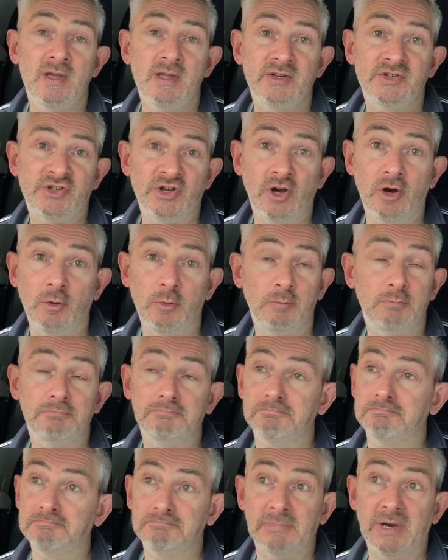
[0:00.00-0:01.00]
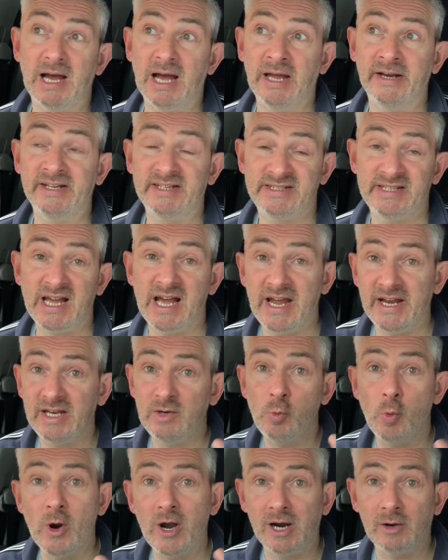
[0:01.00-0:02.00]
So I
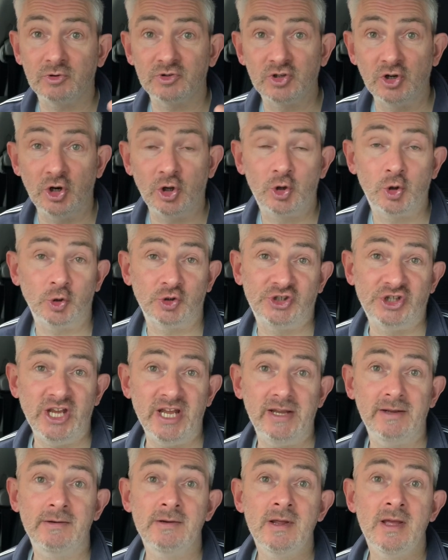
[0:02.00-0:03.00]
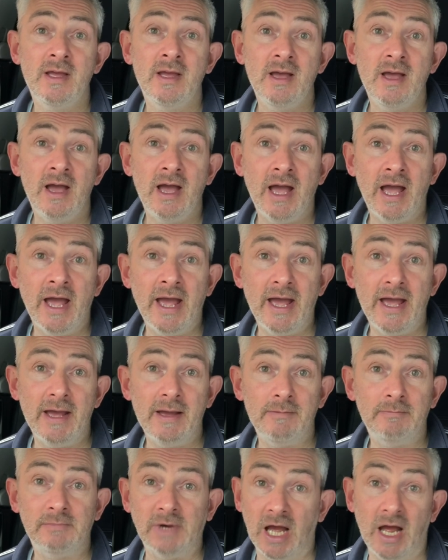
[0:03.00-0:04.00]
decided where I was going to cut it,
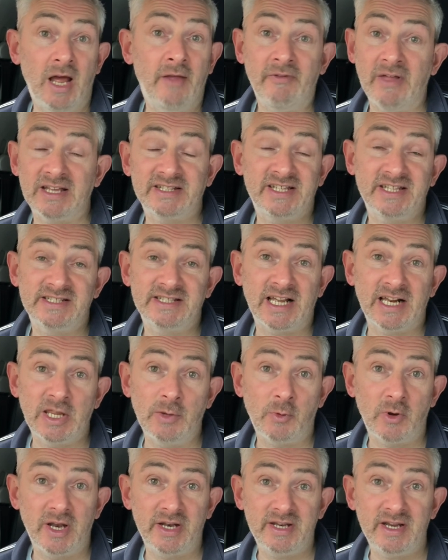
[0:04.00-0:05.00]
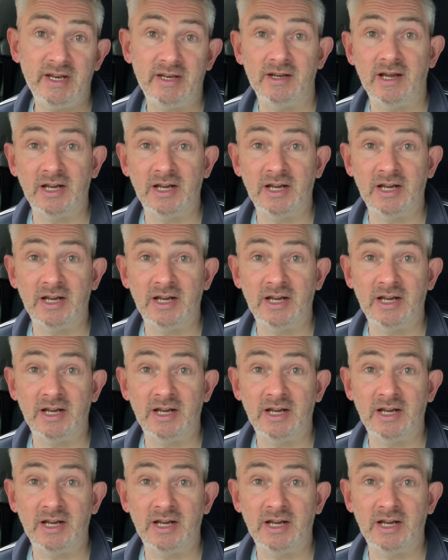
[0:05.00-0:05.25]
and that's exactly what I did.